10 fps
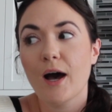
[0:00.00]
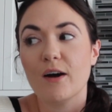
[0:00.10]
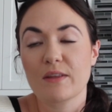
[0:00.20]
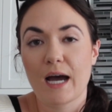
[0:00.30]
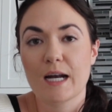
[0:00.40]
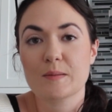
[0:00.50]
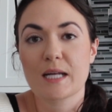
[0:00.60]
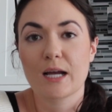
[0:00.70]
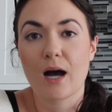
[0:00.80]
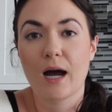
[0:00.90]
of the items
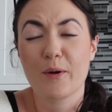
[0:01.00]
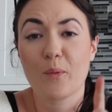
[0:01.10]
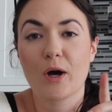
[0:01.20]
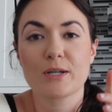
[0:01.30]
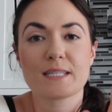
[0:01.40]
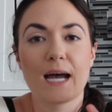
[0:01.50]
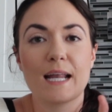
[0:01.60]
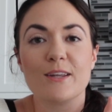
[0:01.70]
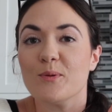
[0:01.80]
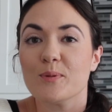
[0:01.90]
that I got at
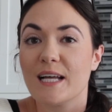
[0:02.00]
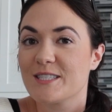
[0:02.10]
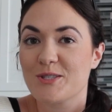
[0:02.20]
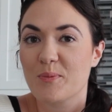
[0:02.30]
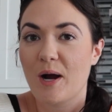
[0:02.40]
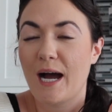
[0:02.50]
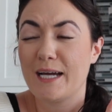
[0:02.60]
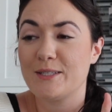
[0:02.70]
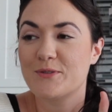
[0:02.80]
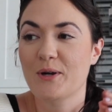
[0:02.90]
Waterside, a little pleasant
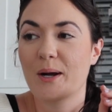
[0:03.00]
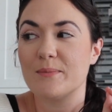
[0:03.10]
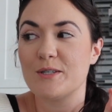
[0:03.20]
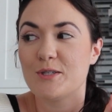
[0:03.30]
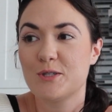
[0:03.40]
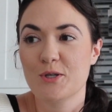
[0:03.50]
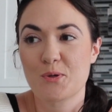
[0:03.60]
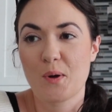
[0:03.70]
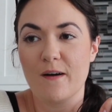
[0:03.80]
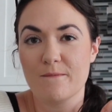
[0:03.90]
surprise from
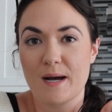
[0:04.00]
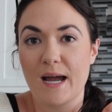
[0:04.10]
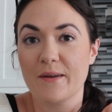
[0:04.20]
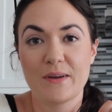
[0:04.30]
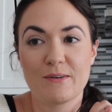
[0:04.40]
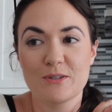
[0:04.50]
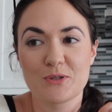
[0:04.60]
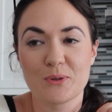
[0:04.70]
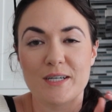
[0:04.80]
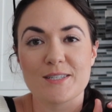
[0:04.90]
two of my favorite
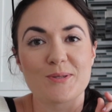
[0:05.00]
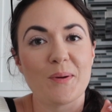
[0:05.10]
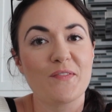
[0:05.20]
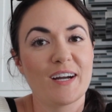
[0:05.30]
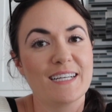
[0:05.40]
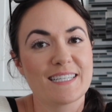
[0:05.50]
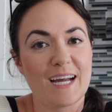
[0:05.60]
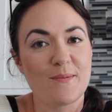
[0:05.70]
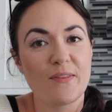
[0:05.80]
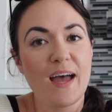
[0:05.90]
stores. So I'm very
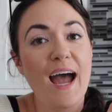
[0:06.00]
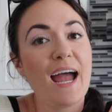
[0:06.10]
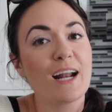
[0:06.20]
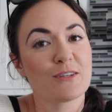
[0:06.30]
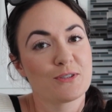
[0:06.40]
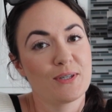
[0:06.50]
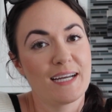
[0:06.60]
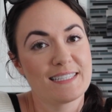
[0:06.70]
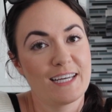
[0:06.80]
excited about that, and I'll show you guys